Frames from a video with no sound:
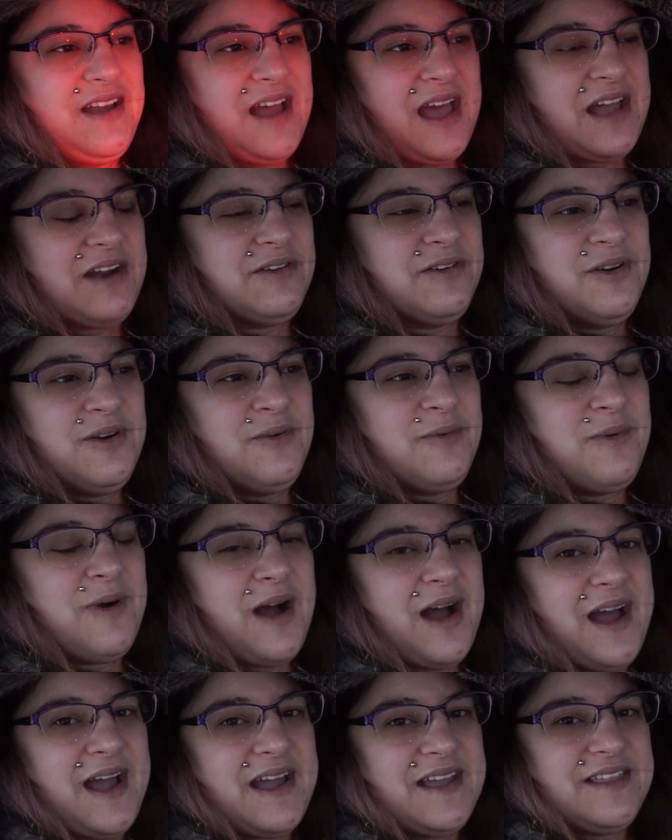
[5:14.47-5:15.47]
I don't know
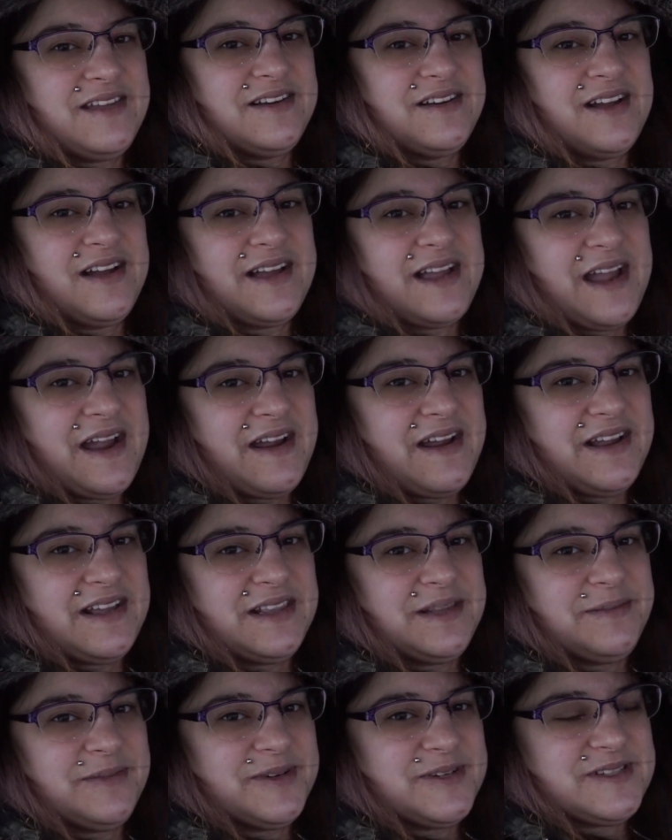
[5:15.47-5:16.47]
why they're not
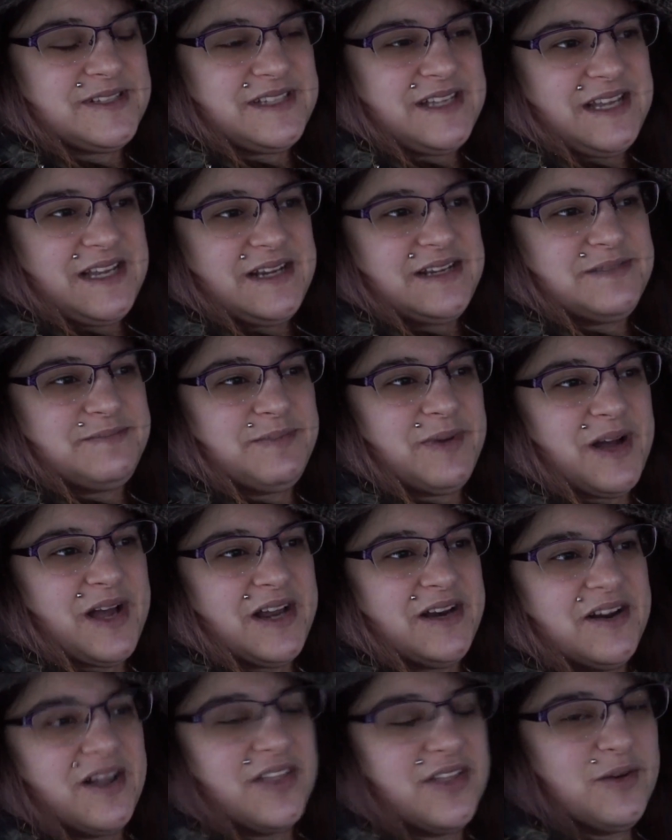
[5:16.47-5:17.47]
carrying the bird seed, but
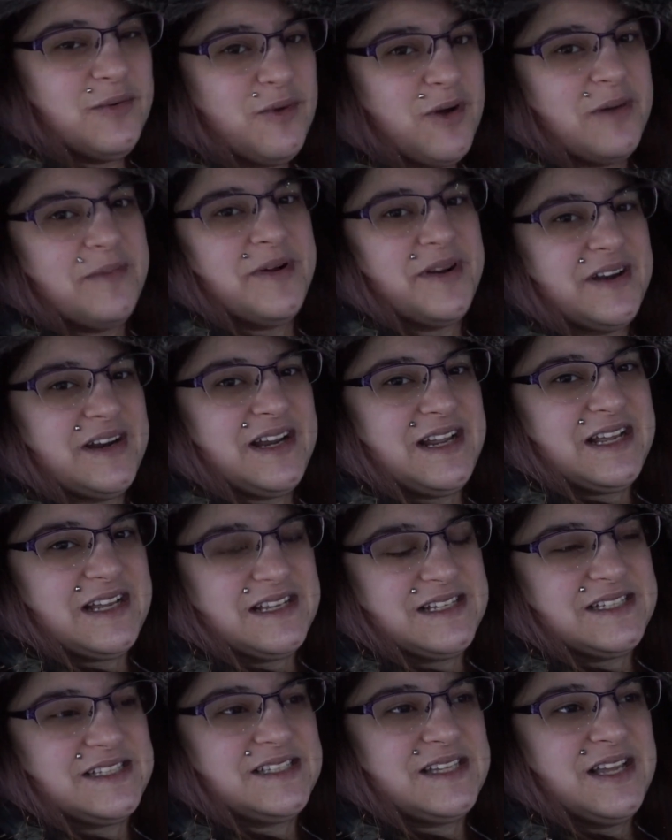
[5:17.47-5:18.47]
another Walmart
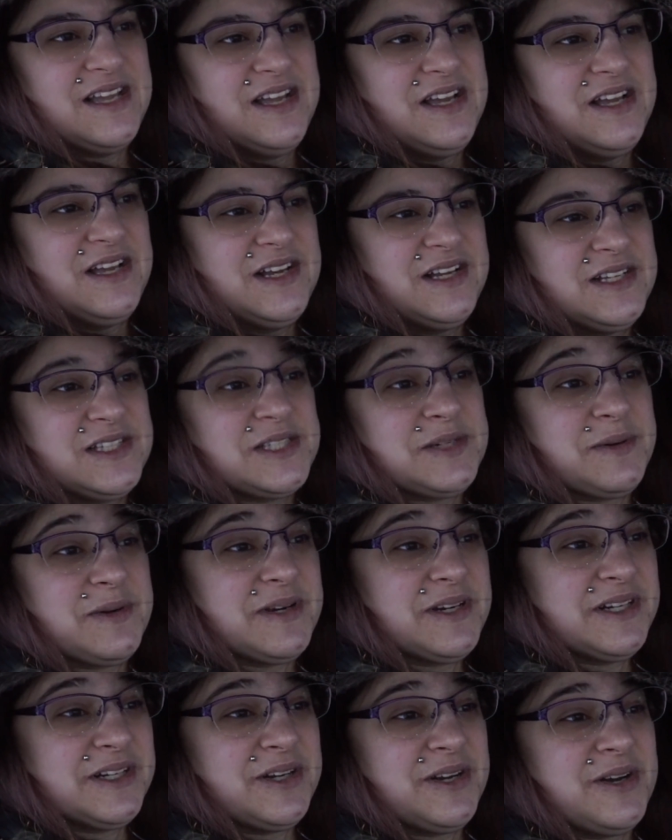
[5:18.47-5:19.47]
is. So
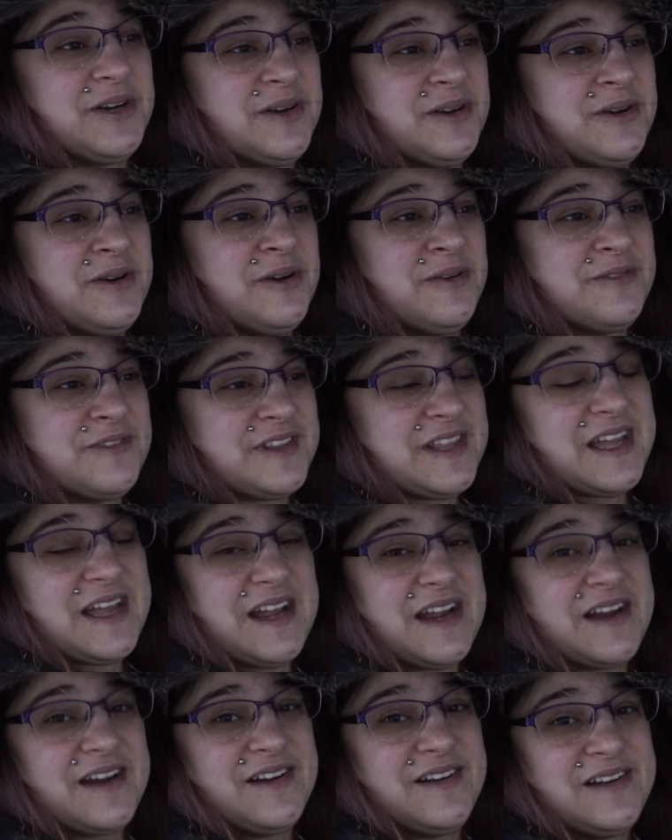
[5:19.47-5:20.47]
we're gonna go over
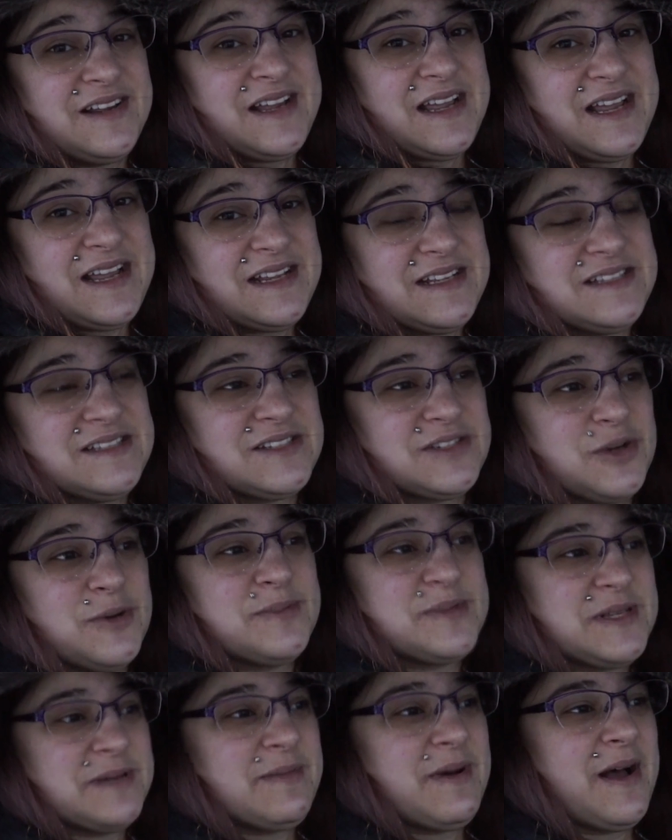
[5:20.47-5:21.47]
there and scoop
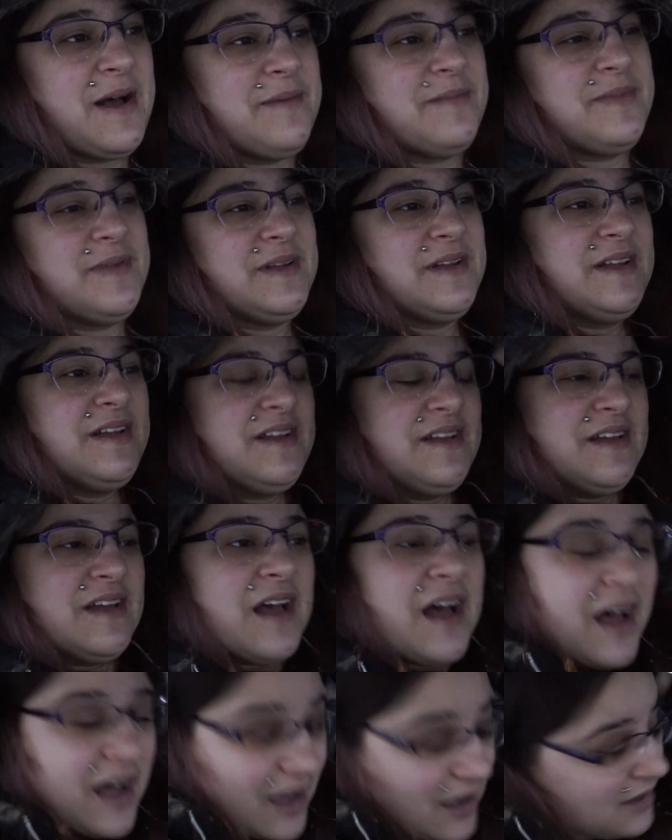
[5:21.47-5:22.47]
some up.
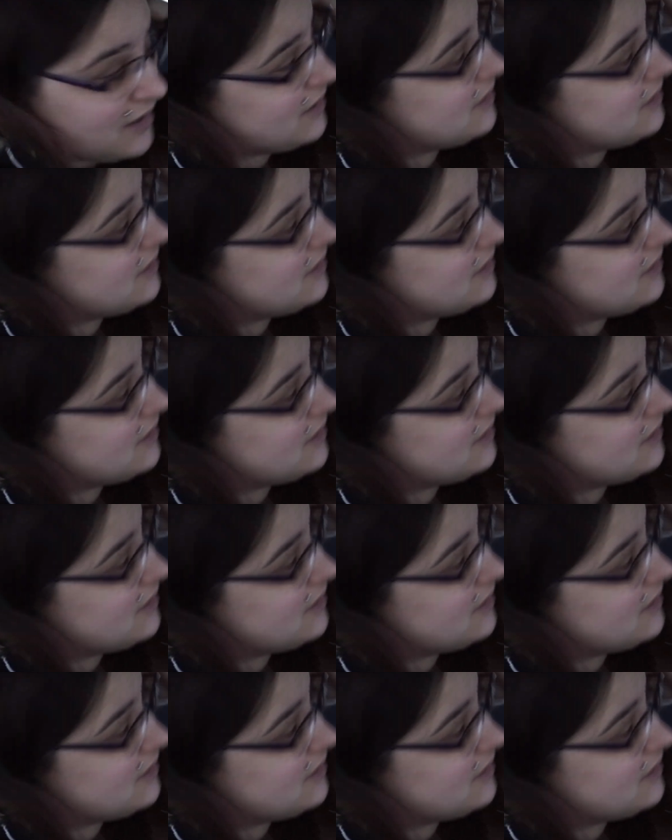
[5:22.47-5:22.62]
Huh?